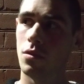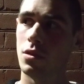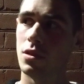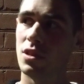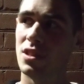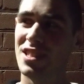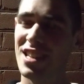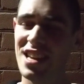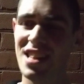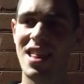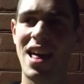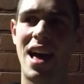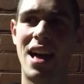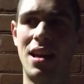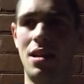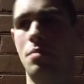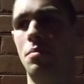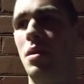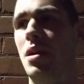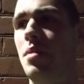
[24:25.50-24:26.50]
see that
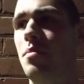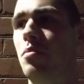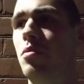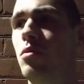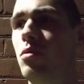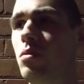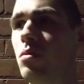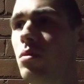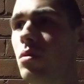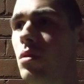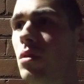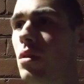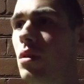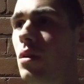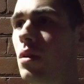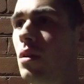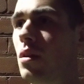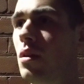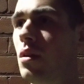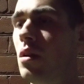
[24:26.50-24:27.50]
in people,
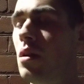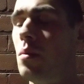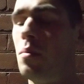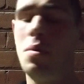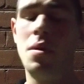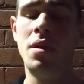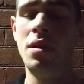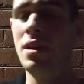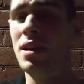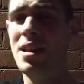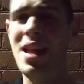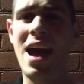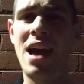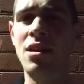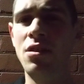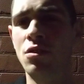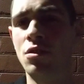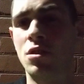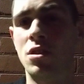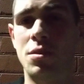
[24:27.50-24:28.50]
but how
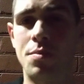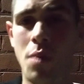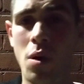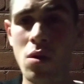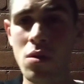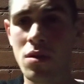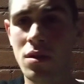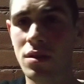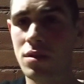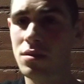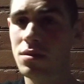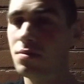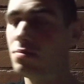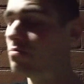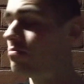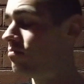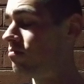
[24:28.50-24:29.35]
you respond,